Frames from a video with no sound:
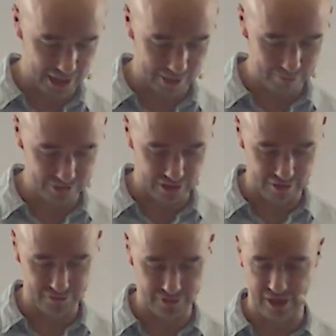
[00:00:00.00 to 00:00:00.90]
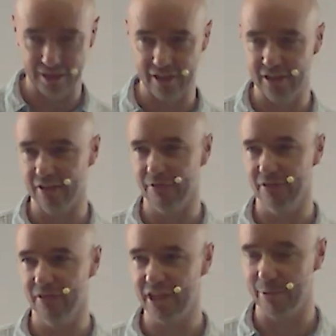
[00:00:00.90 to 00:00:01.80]
that comes after it. The
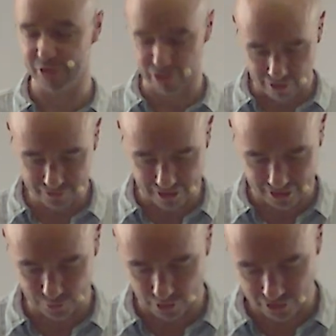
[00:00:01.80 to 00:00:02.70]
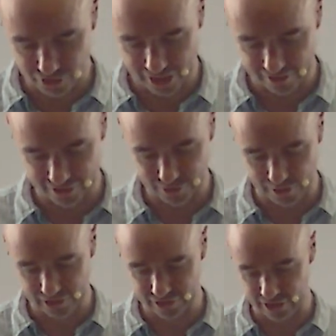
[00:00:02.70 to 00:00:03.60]
chapter after this one, Genesis
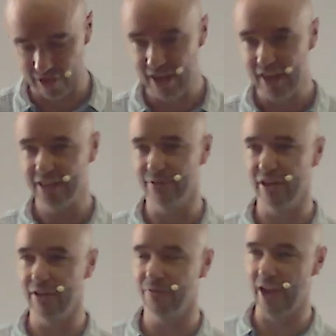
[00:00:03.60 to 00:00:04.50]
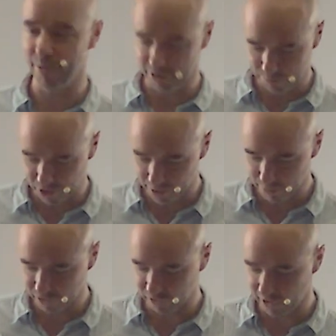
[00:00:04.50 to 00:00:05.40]
22, is a very famous
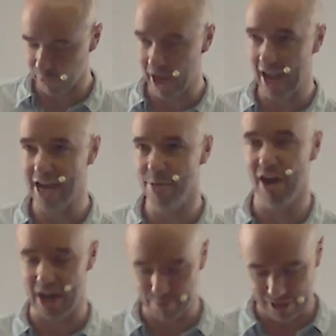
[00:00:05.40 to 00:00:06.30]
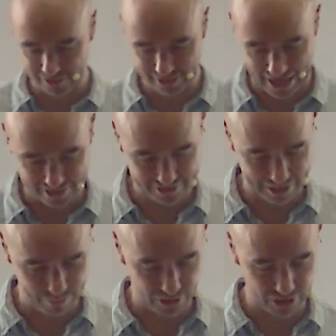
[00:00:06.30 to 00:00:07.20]
Bible story where Abraham is
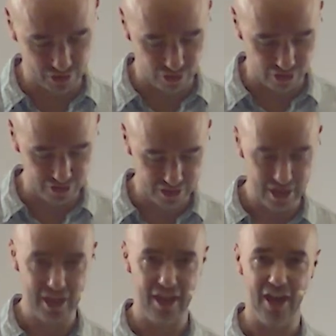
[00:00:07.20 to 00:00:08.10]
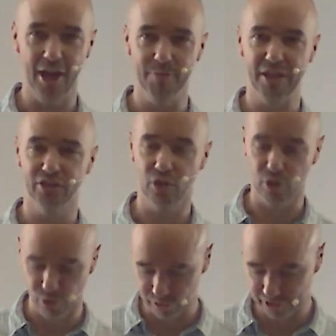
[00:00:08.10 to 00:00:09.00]
tested by God. He's
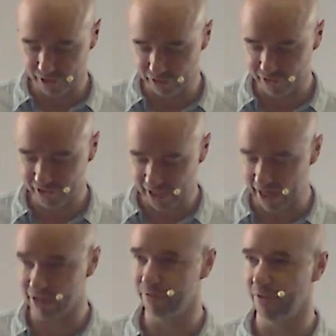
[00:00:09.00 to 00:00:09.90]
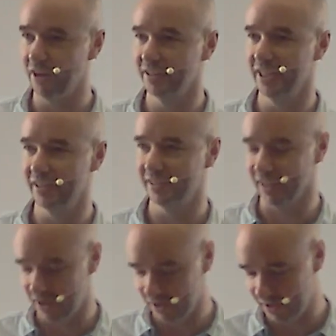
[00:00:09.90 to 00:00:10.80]
called to sacrifice his
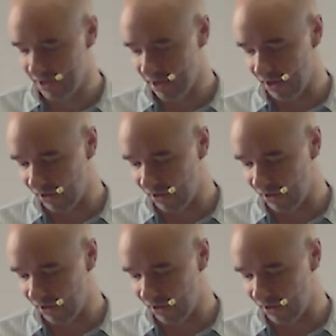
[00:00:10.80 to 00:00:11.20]
son